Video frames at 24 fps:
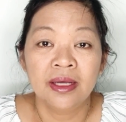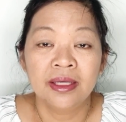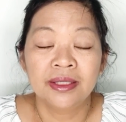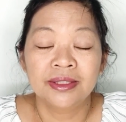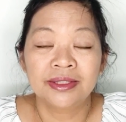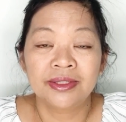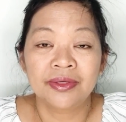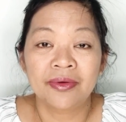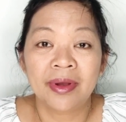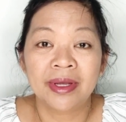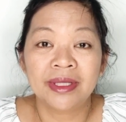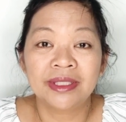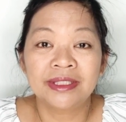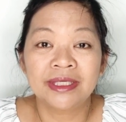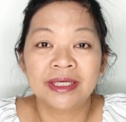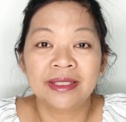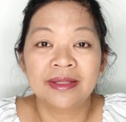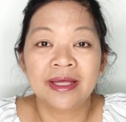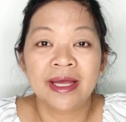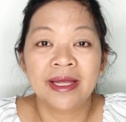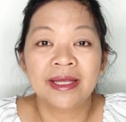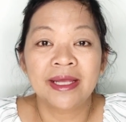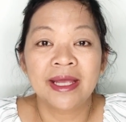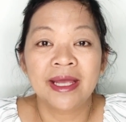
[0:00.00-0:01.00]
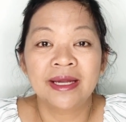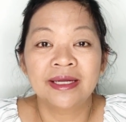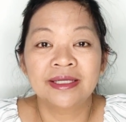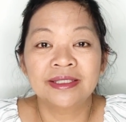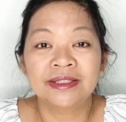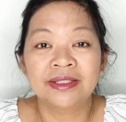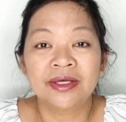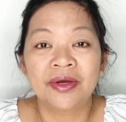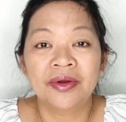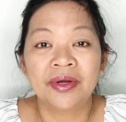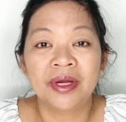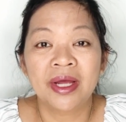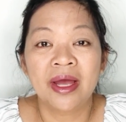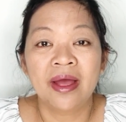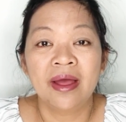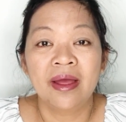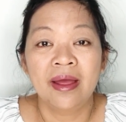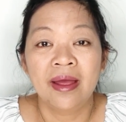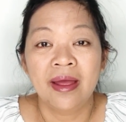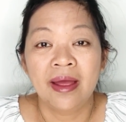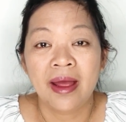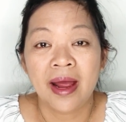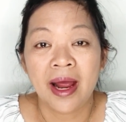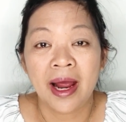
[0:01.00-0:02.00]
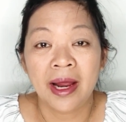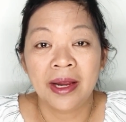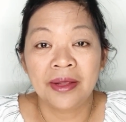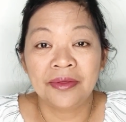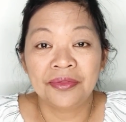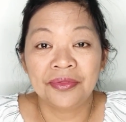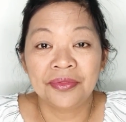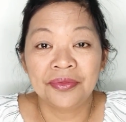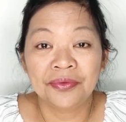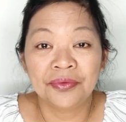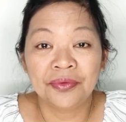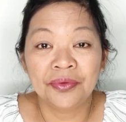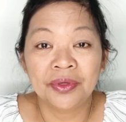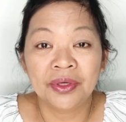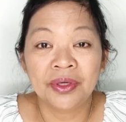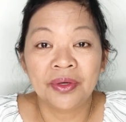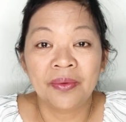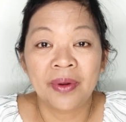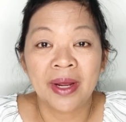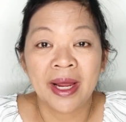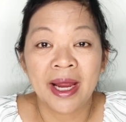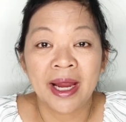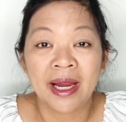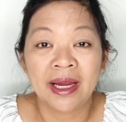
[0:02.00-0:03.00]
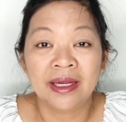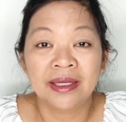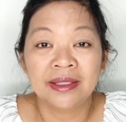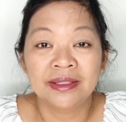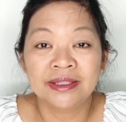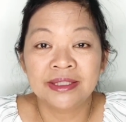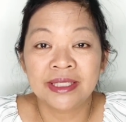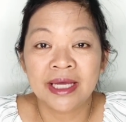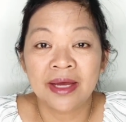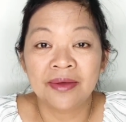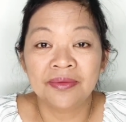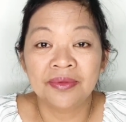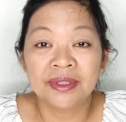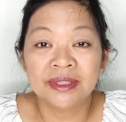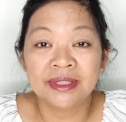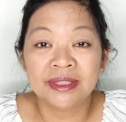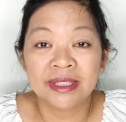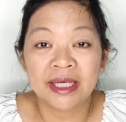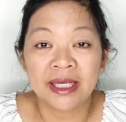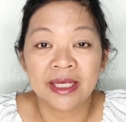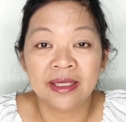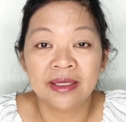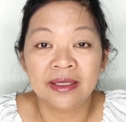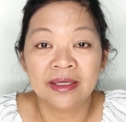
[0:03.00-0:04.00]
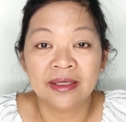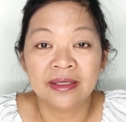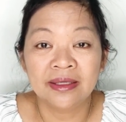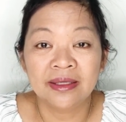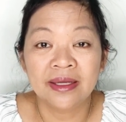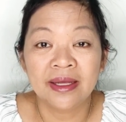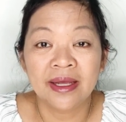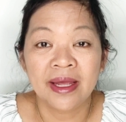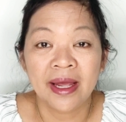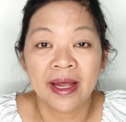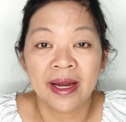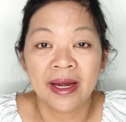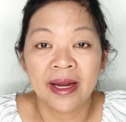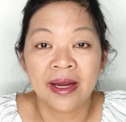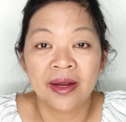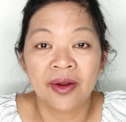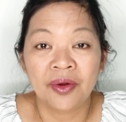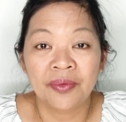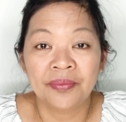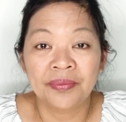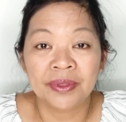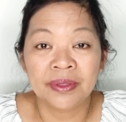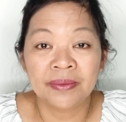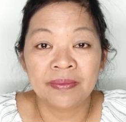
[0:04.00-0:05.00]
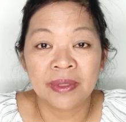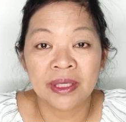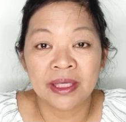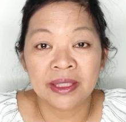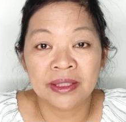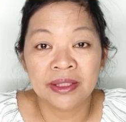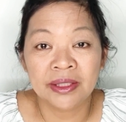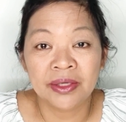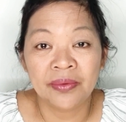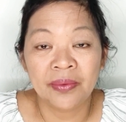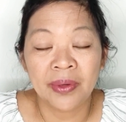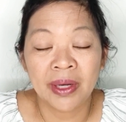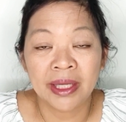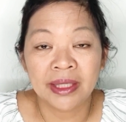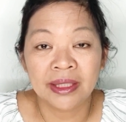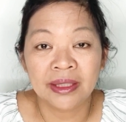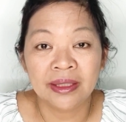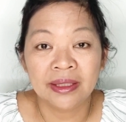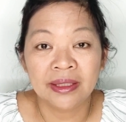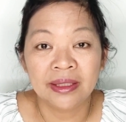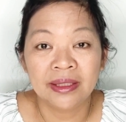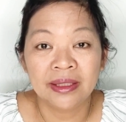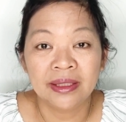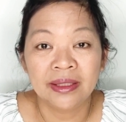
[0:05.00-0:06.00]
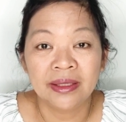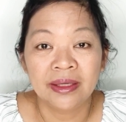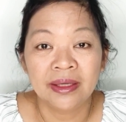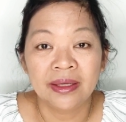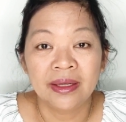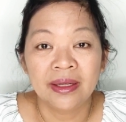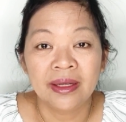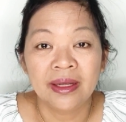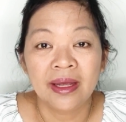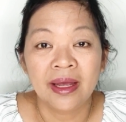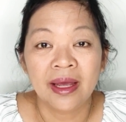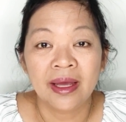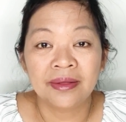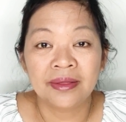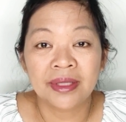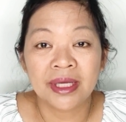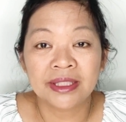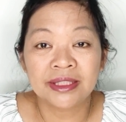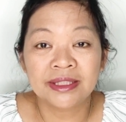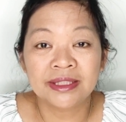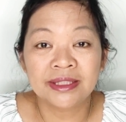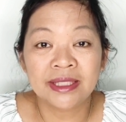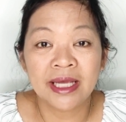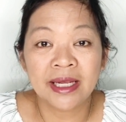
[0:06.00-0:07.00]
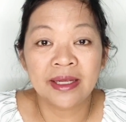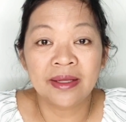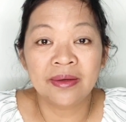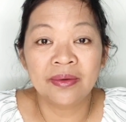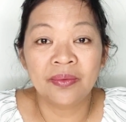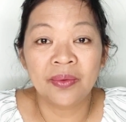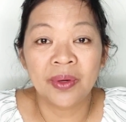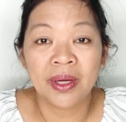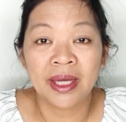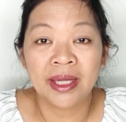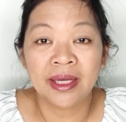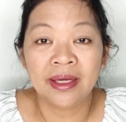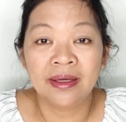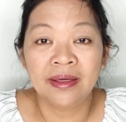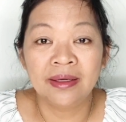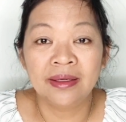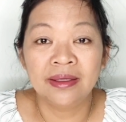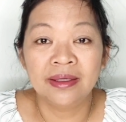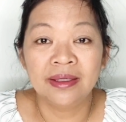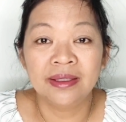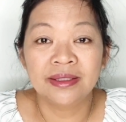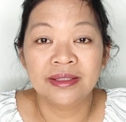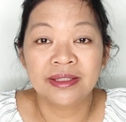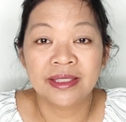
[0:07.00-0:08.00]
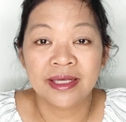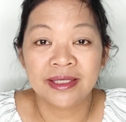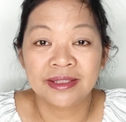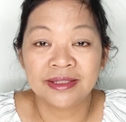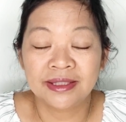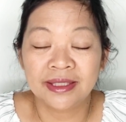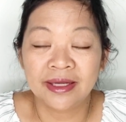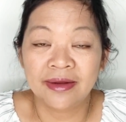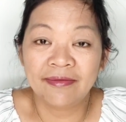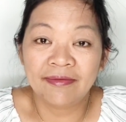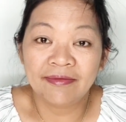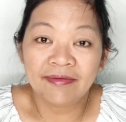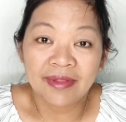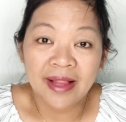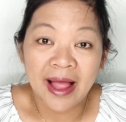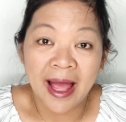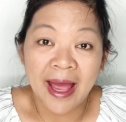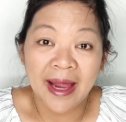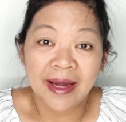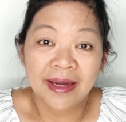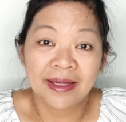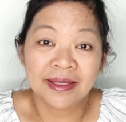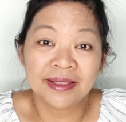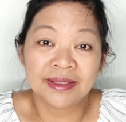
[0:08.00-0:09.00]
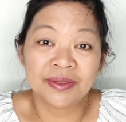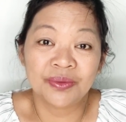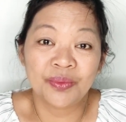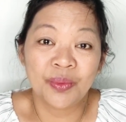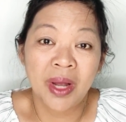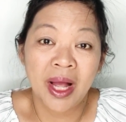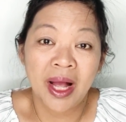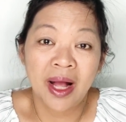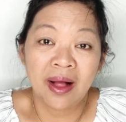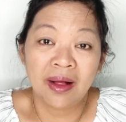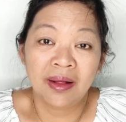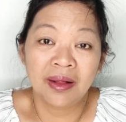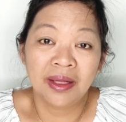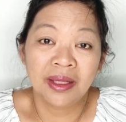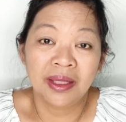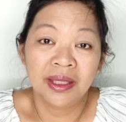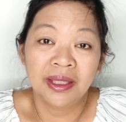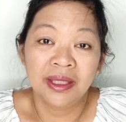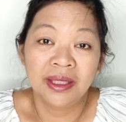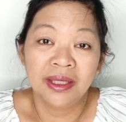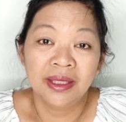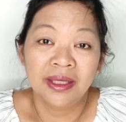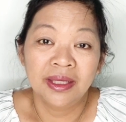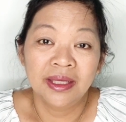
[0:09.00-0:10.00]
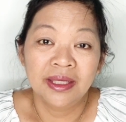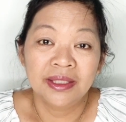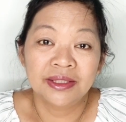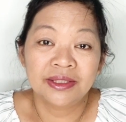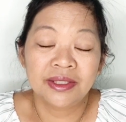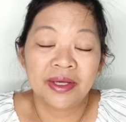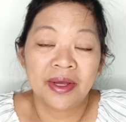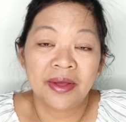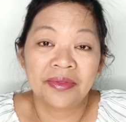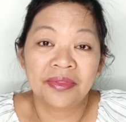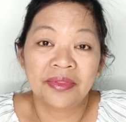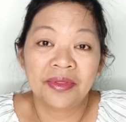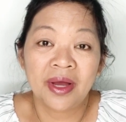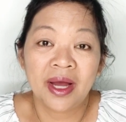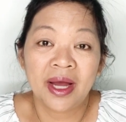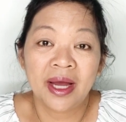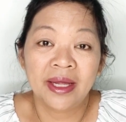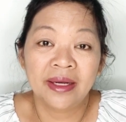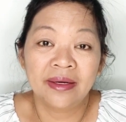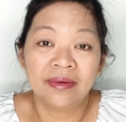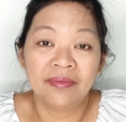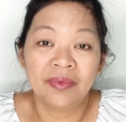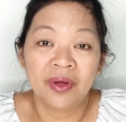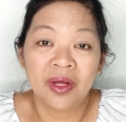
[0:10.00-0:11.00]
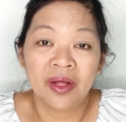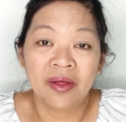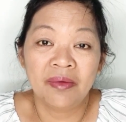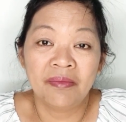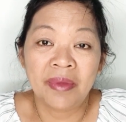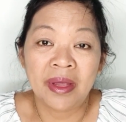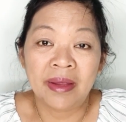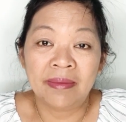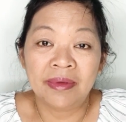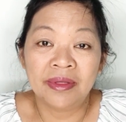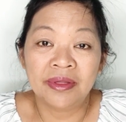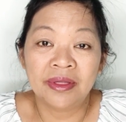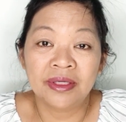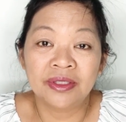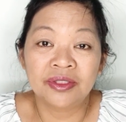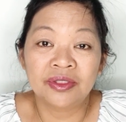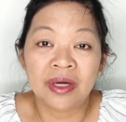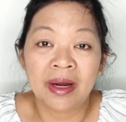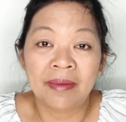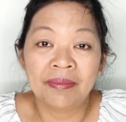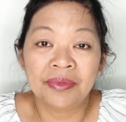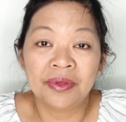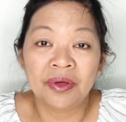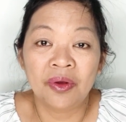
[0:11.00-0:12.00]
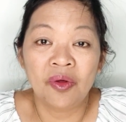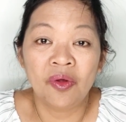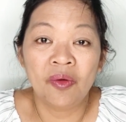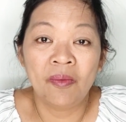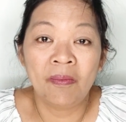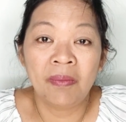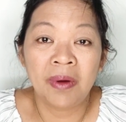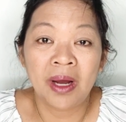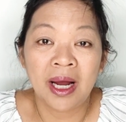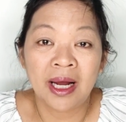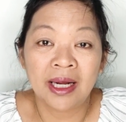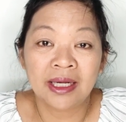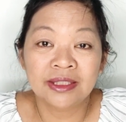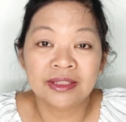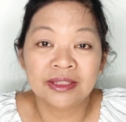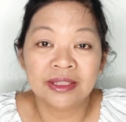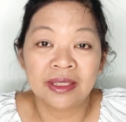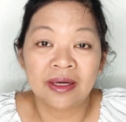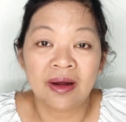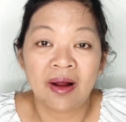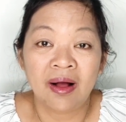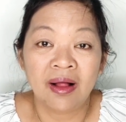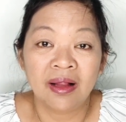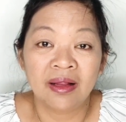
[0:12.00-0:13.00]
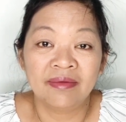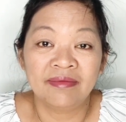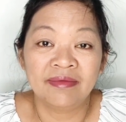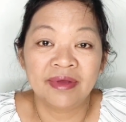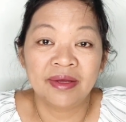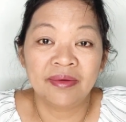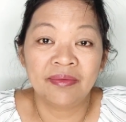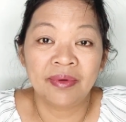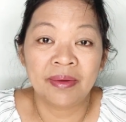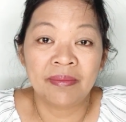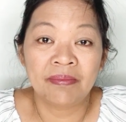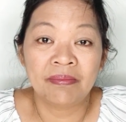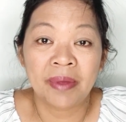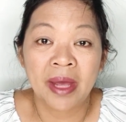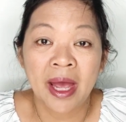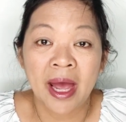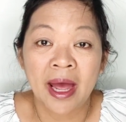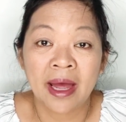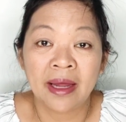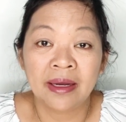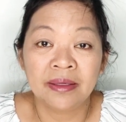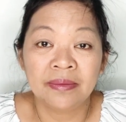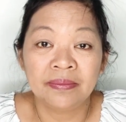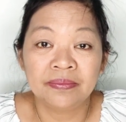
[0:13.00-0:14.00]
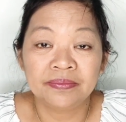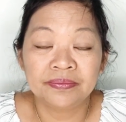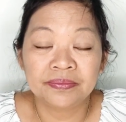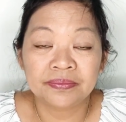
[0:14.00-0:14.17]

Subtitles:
So I took that can of soda, I threw it away down the sink, and I opened me a new one. And that second one tasted flat as well. So I thought, well, maybe they dropped the whole box and all of it went bad.